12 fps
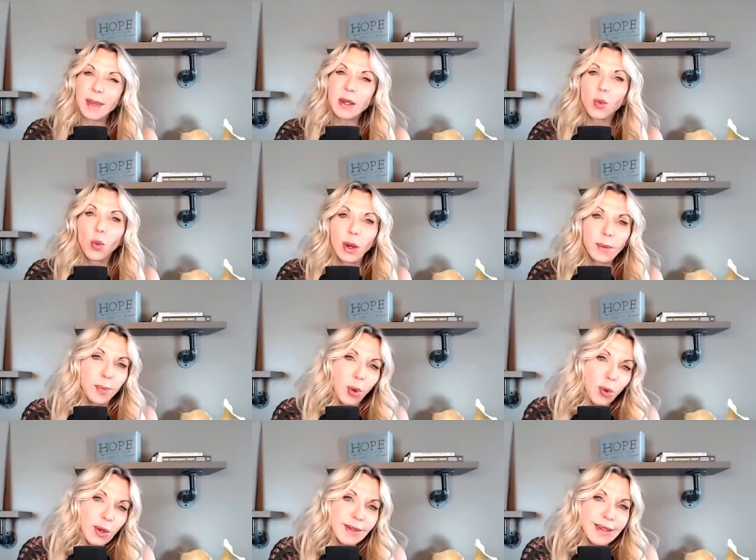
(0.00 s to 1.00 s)
mean one
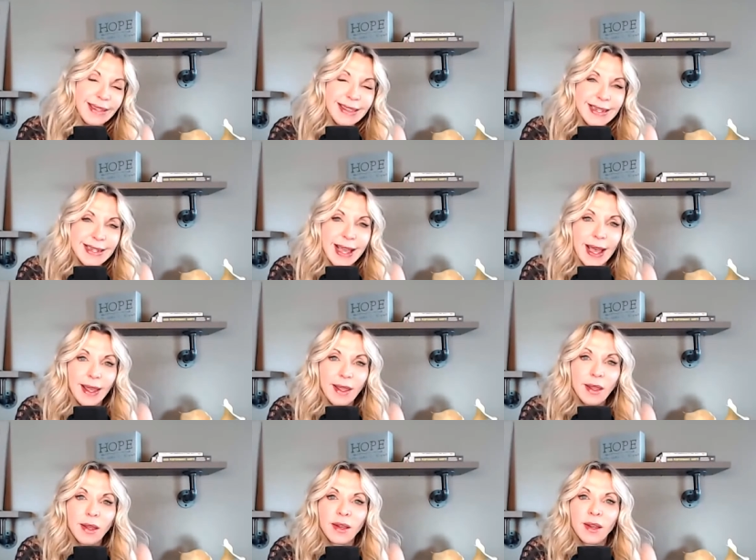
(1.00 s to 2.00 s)
point in the
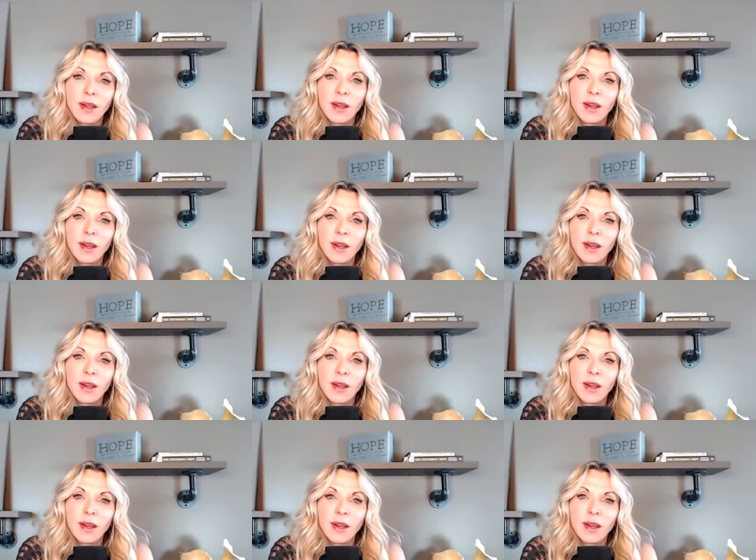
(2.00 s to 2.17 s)
day?